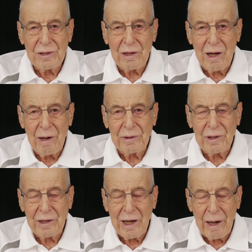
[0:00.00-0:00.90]
the
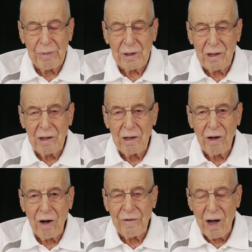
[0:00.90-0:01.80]
capital
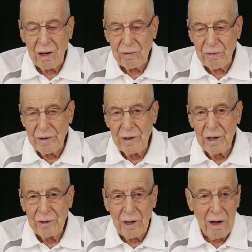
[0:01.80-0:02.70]
of Hungary.
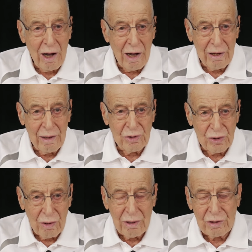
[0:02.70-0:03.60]
Now, I am
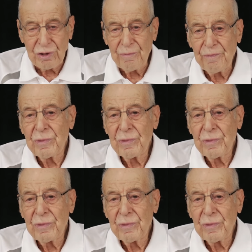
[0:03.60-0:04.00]
Jewish.